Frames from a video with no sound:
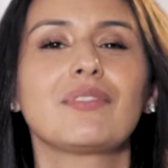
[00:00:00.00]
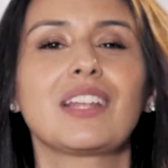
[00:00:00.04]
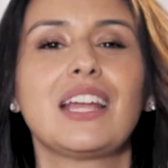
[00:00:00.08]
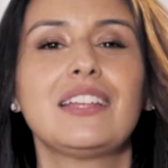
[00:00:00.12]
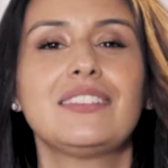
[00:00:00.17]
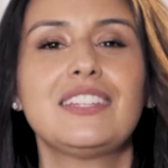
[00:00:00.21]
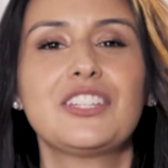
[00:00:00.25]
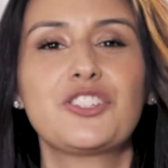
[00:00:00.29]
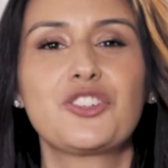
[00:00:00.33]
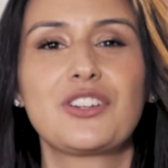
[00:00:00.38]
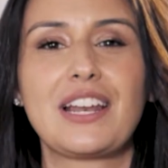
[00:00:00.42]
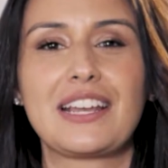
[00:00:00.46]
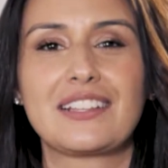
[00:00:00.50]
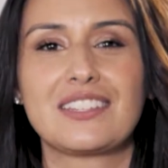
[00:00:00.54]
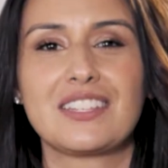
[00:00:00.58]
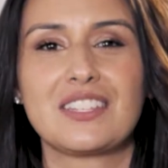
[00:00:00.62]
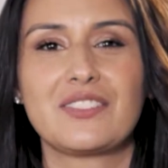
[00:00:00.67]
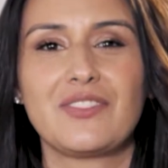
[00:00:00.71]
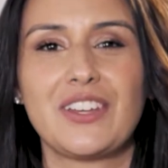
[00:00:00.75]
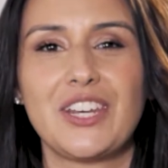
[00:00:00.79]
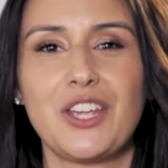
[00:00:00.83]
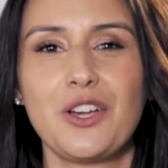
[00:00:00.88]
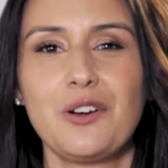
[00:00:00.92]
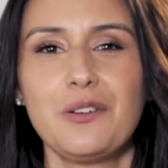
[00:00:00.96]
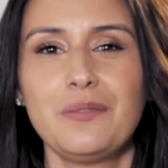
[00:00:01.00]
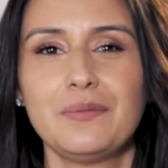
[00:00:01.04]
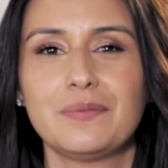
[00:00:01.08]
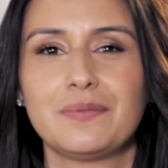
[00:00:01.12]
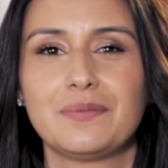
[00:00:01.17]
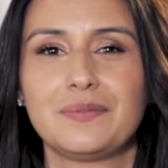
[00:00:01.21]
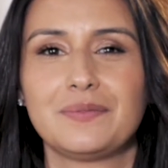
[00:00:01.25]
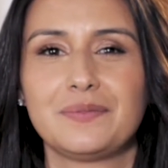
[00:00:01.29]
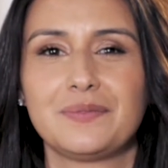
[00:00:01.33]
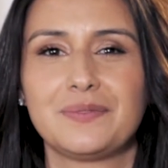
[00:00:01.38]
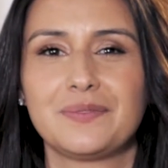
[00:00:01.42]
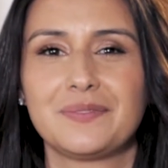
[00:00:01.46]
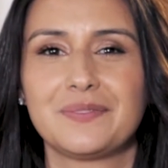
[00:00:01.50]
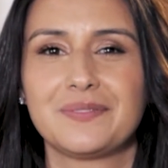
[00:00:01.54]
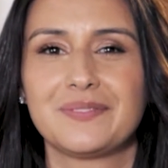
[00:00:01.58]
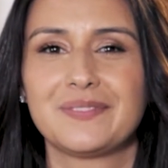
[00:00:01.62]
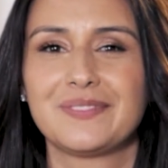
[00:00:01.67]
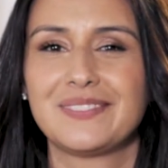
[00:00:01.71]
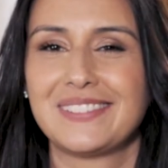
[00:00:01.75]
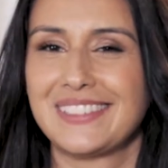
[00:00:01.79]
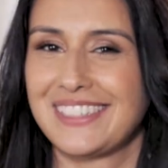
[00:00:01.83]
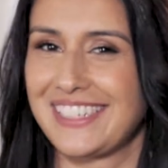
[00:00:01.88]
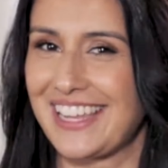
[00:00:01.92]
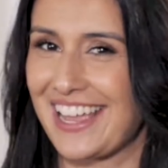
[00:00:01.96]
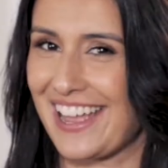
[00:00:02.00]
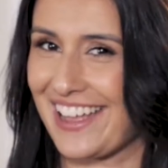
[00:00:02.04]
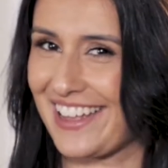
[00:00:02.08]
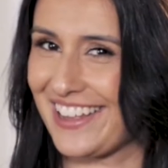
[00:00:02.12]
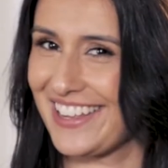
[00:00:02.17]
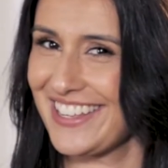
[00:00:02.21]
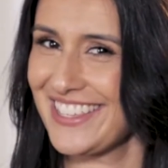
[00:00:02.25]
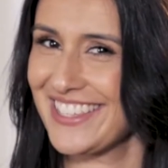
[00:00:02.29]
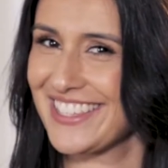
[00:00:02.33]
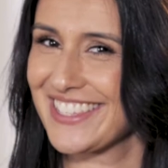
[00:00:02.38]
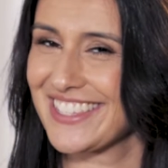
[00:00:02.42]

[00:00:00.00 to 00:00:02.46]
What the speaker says: Did you like this video? Yes?